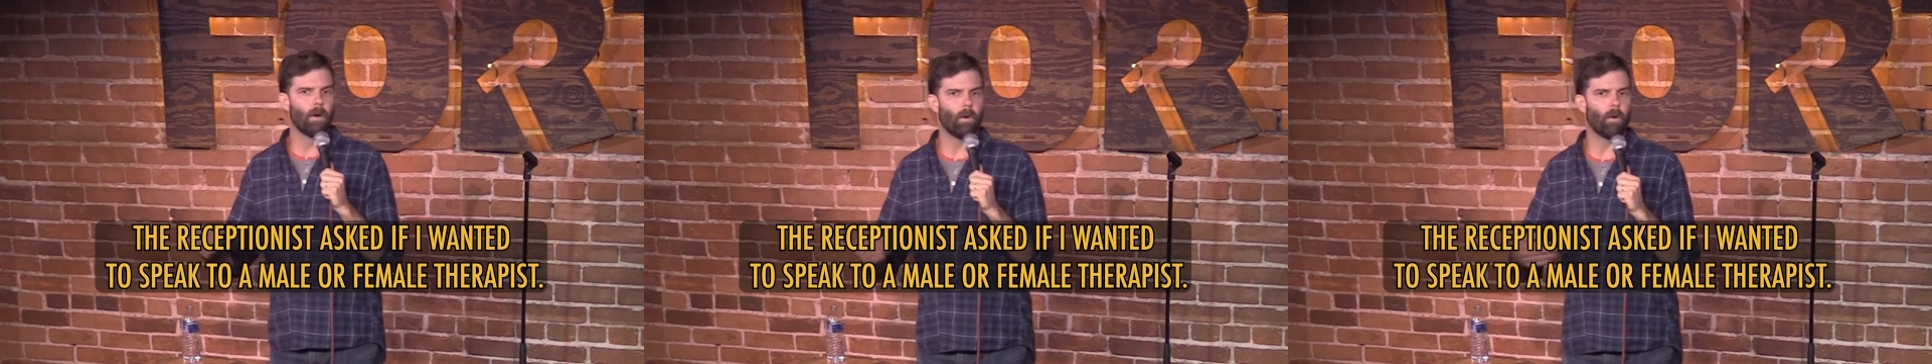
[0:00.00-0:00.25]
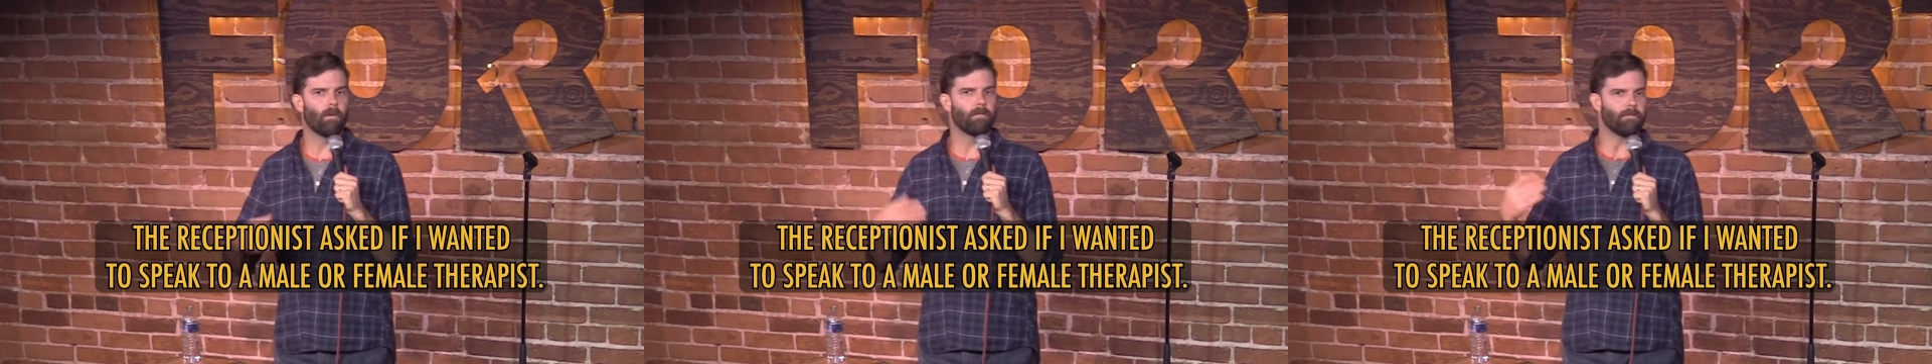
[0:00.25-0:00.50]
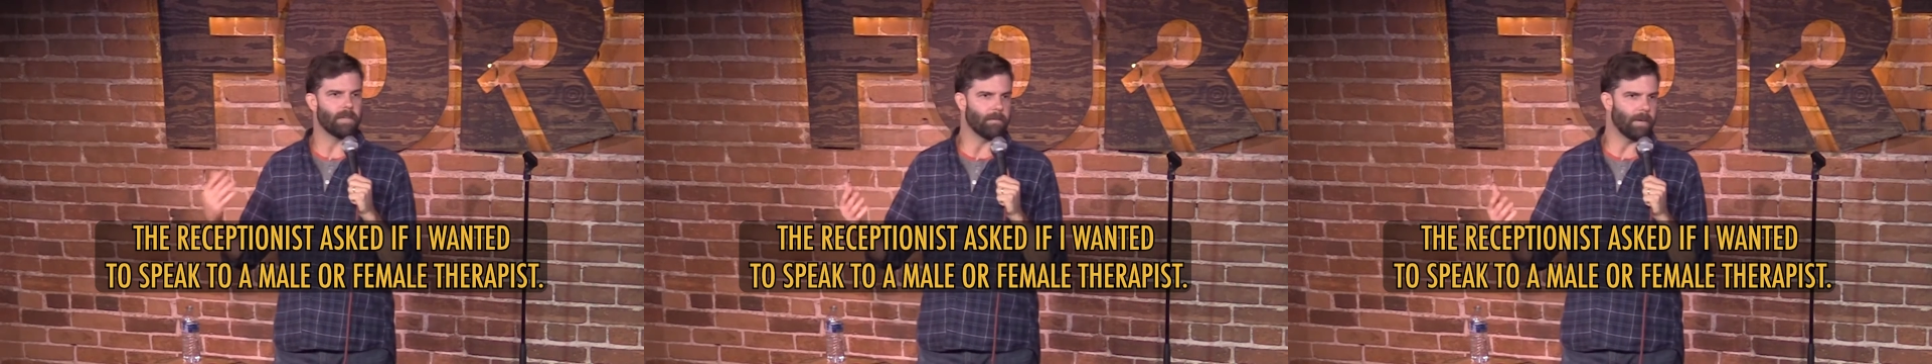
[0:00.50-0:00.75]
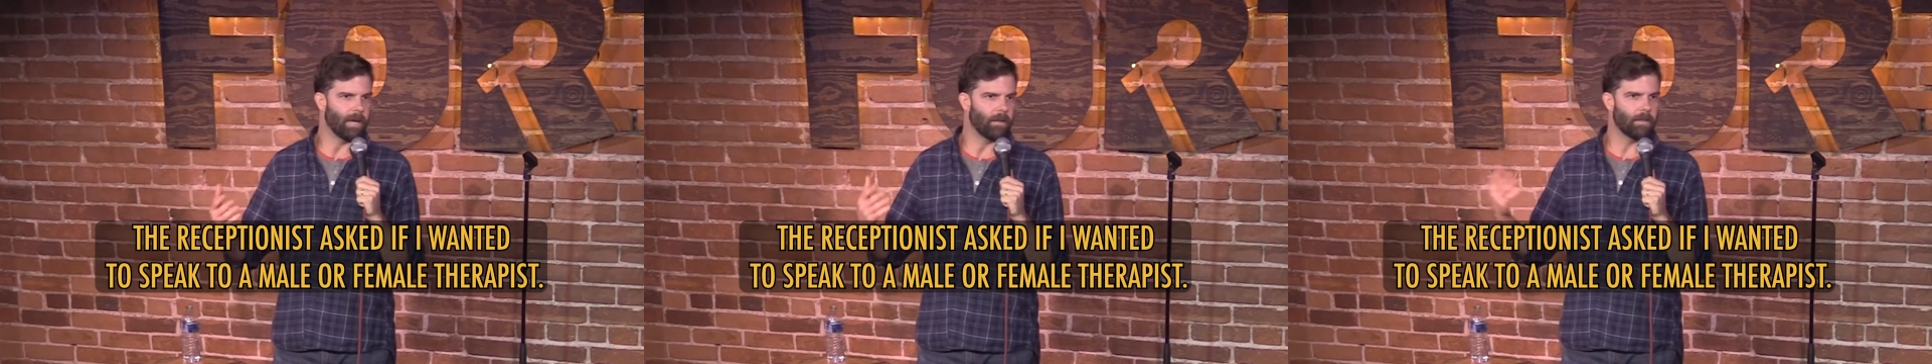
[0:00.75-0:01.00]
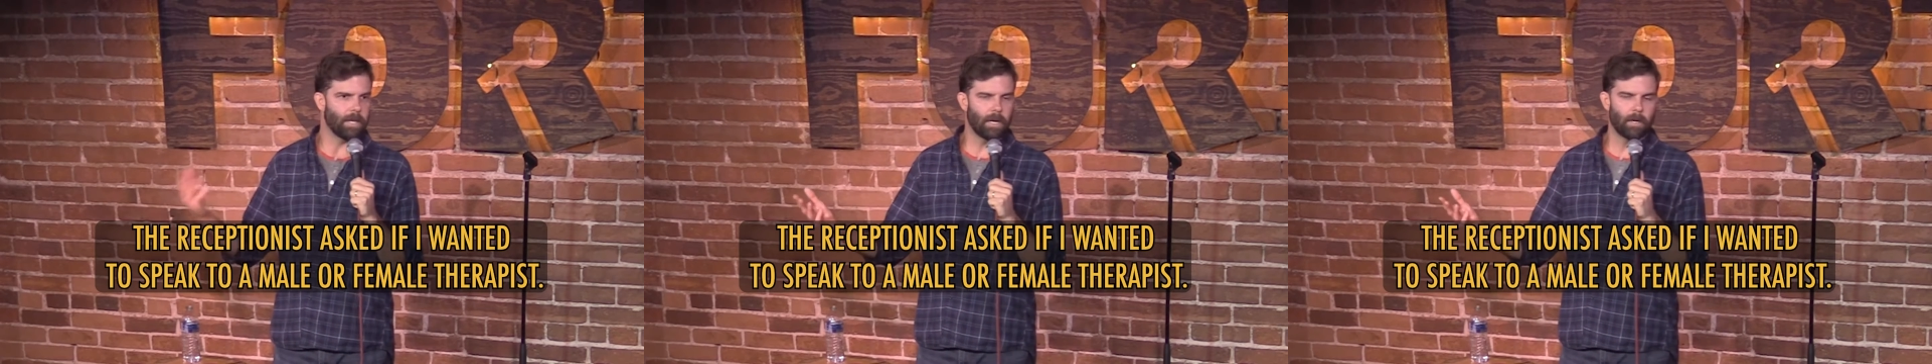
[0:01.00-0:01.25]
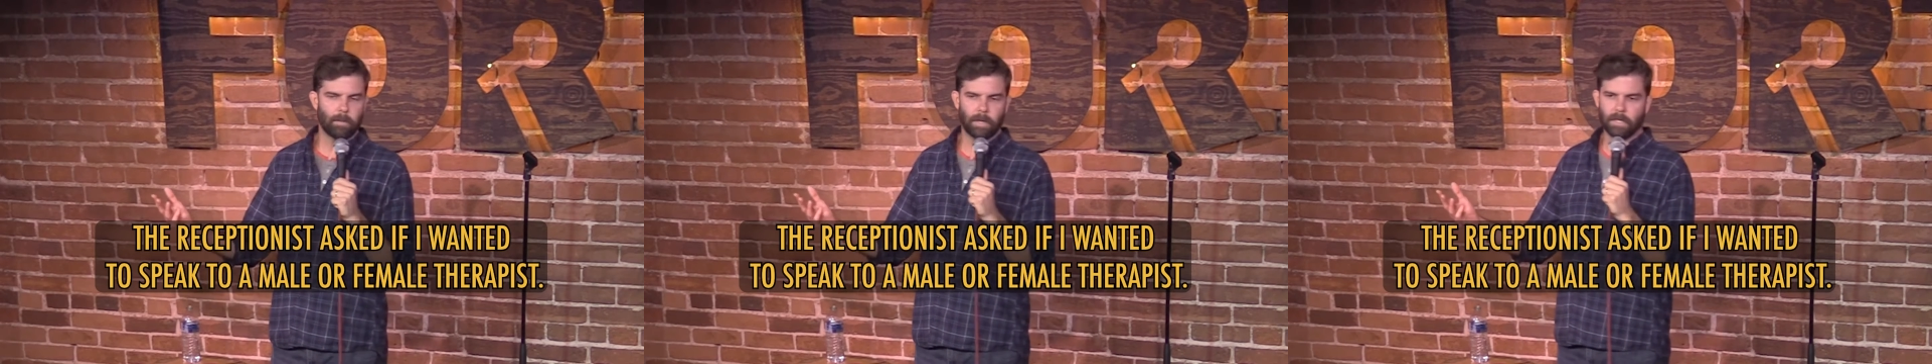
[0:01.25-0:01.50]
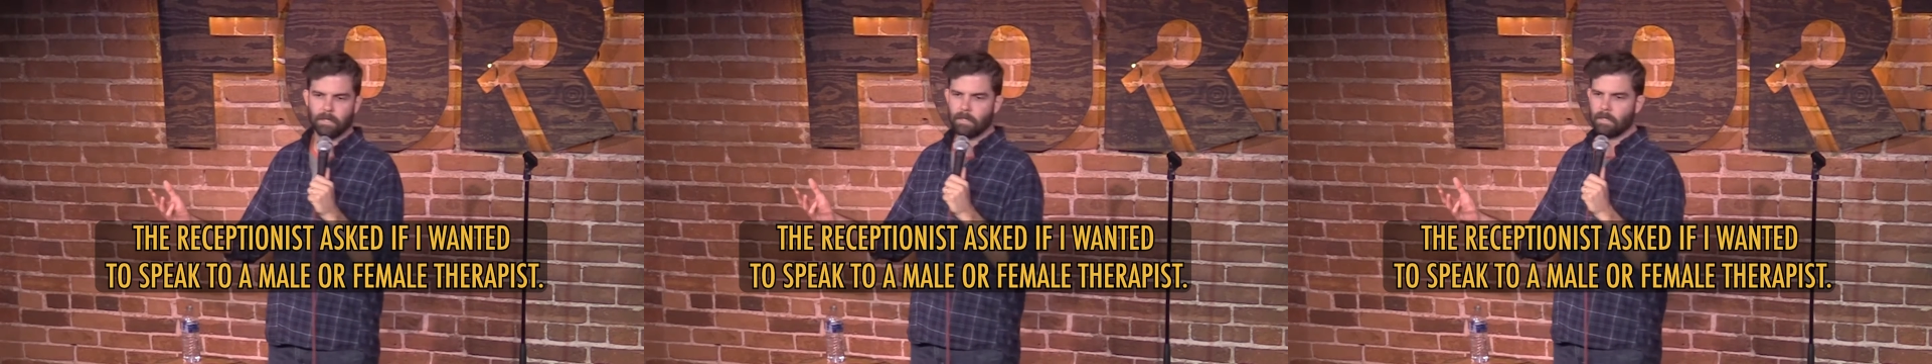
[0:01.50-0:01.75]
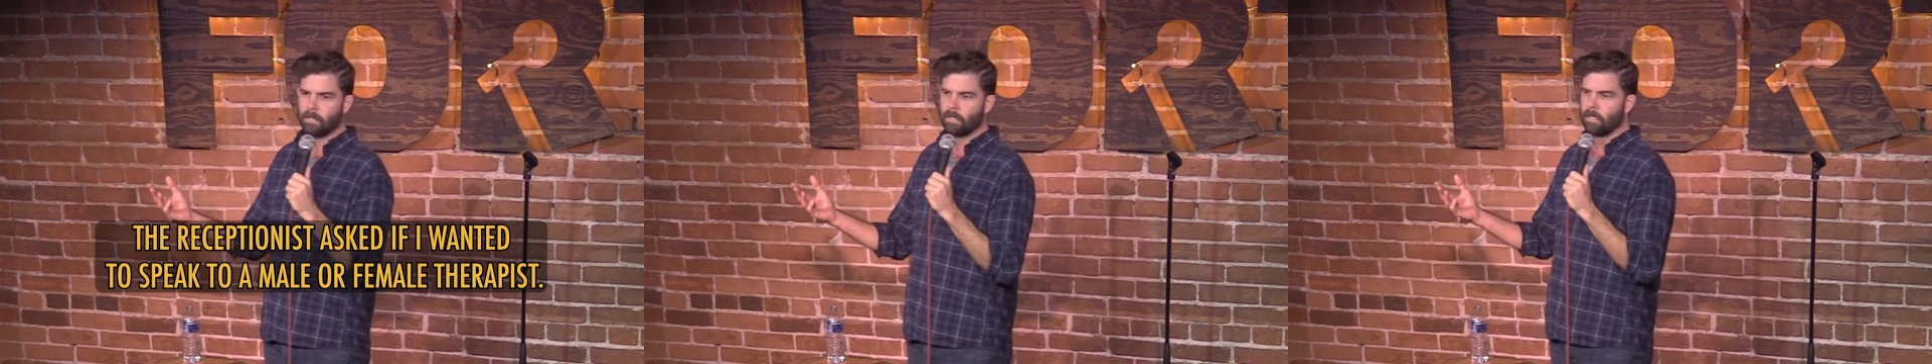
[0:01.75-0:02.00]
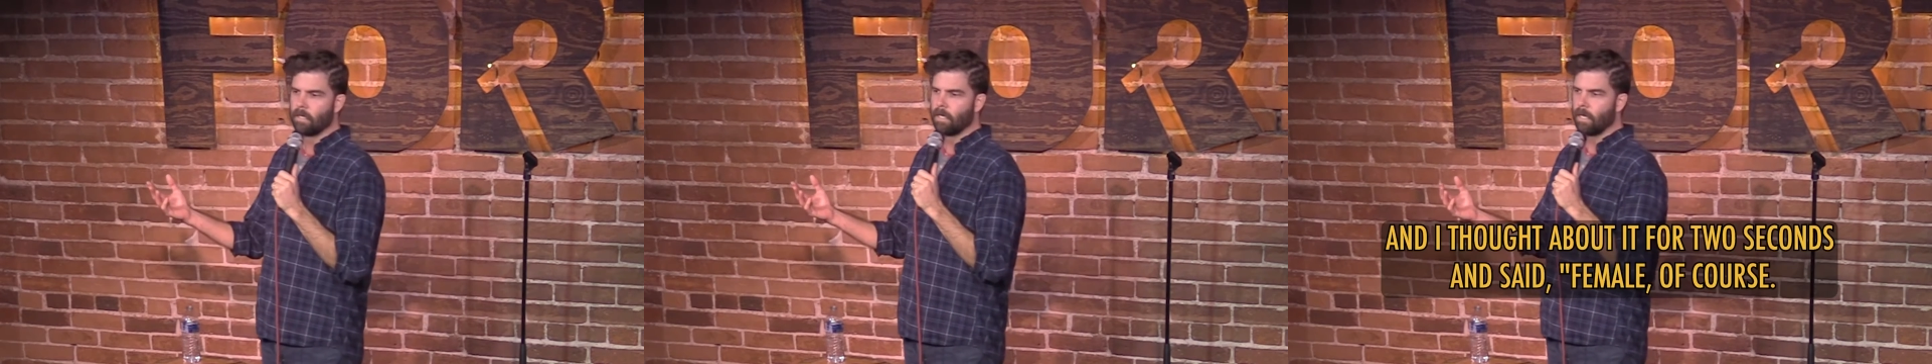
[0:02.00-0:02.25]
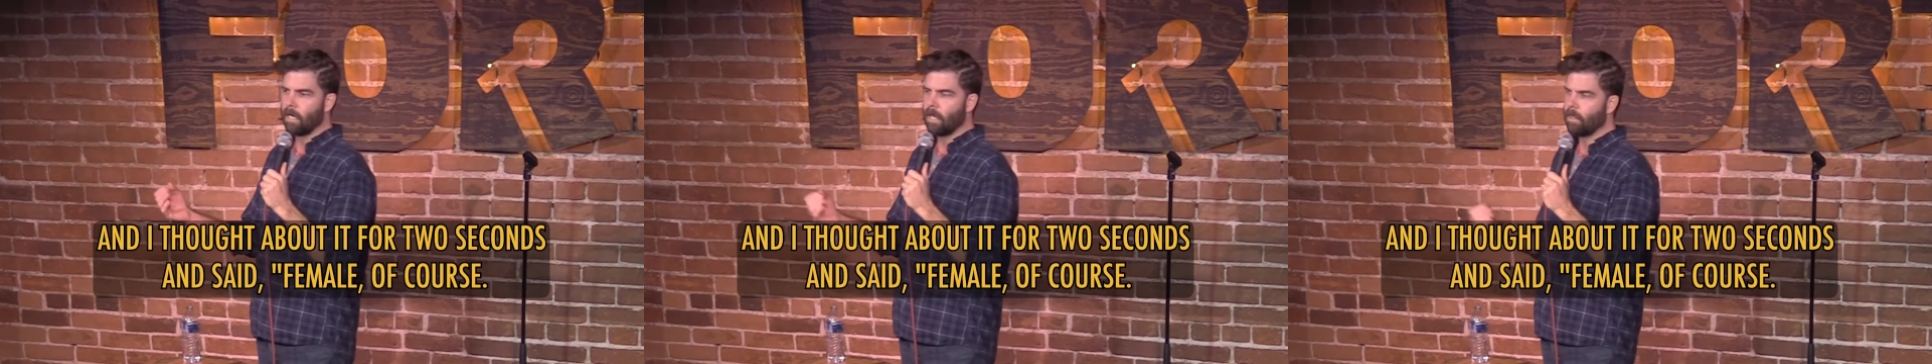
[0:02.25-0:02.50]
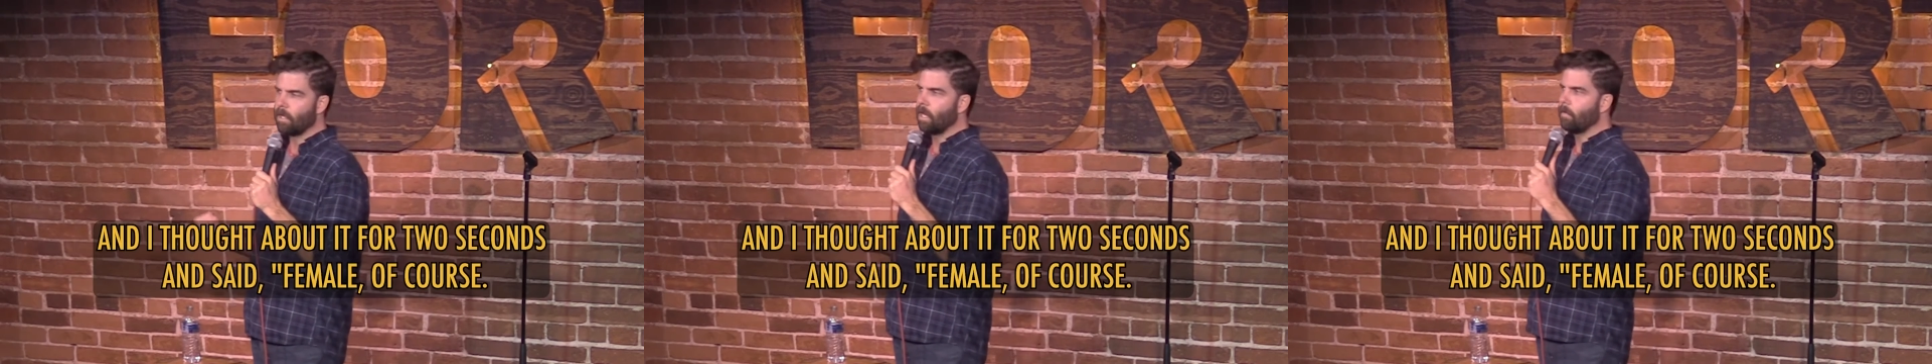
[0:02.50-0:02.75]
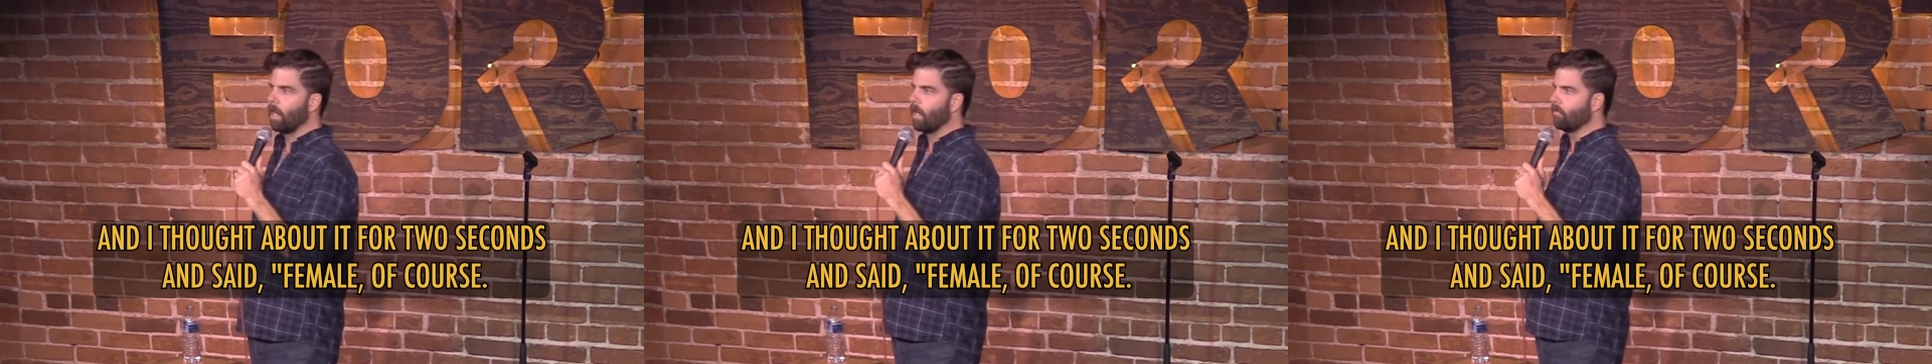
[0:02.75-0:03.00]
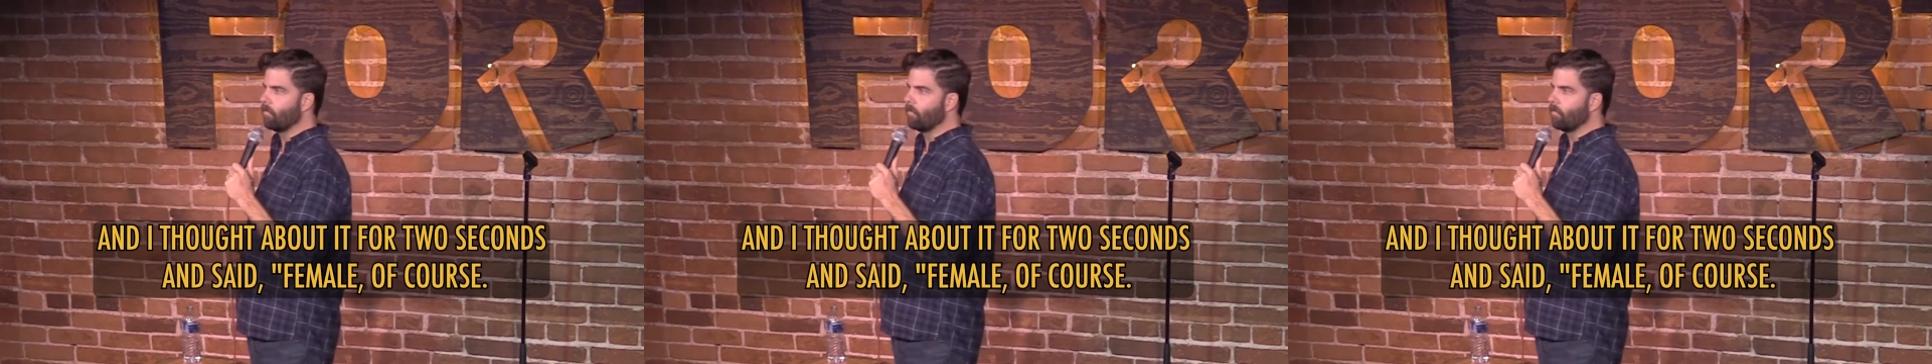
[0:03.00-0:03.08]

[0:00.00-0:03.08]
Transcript: or female therapist. And I thought about it